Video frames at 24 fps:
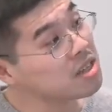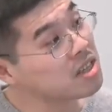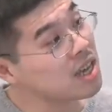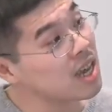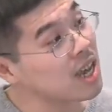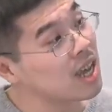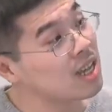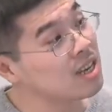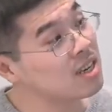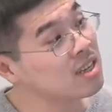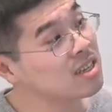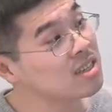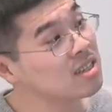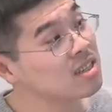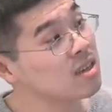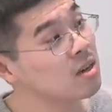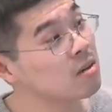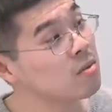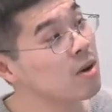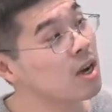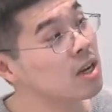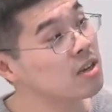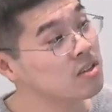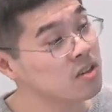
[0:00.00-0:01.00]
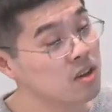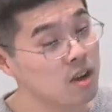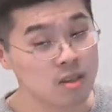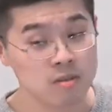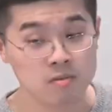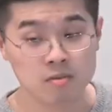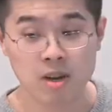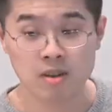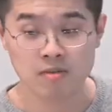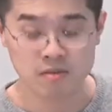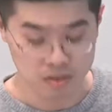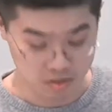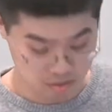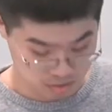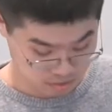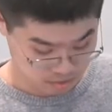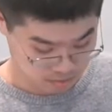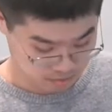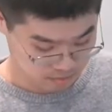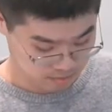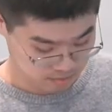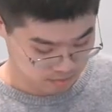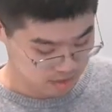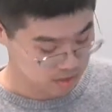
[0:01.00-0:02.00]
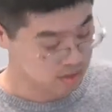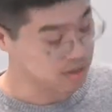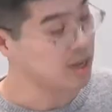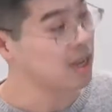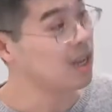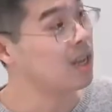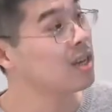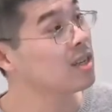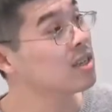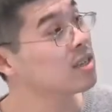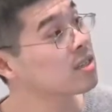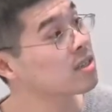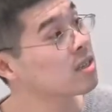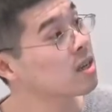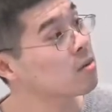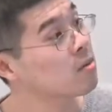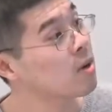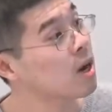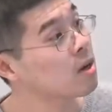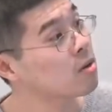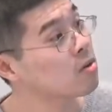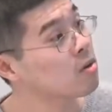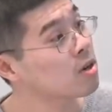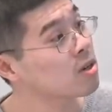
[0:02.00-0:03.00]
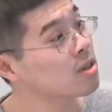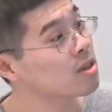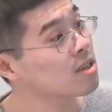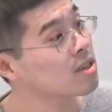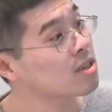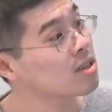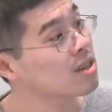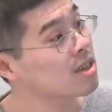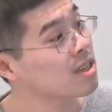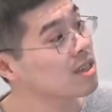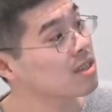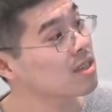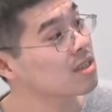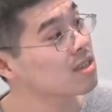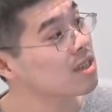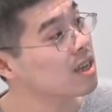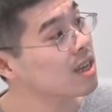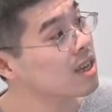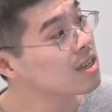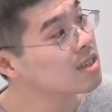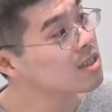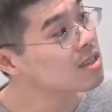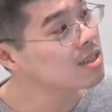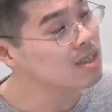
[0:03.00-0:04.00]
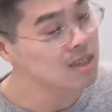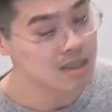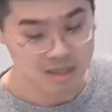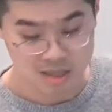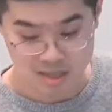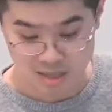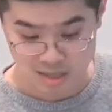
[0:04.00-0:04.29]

at least a one-shot revenue, so at least a one quarter in this case.